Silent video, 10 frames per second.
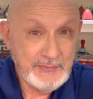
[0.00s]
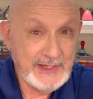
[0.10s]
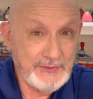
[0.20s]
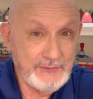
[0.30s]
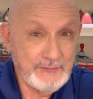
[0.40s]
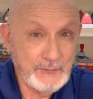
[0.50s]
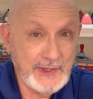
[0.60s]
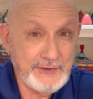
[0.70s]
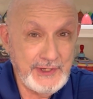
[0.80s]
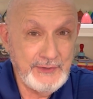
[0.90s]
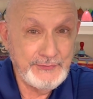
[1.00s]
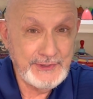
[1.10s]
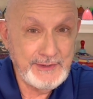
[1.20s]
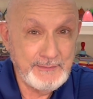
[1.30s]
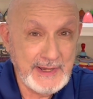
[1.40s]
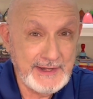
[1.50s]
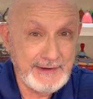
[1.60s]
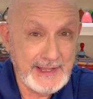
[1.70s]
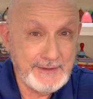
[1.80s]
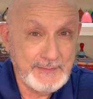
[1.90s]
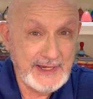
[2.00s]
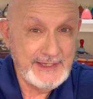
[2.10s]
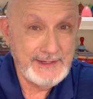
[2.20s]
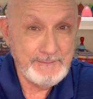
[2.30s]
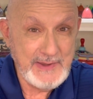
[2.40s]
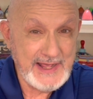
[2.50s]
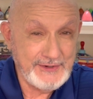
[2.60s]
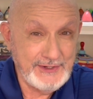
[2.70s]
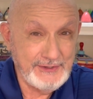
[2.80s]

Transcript: But whether he was in the body or out of the body didn't matter.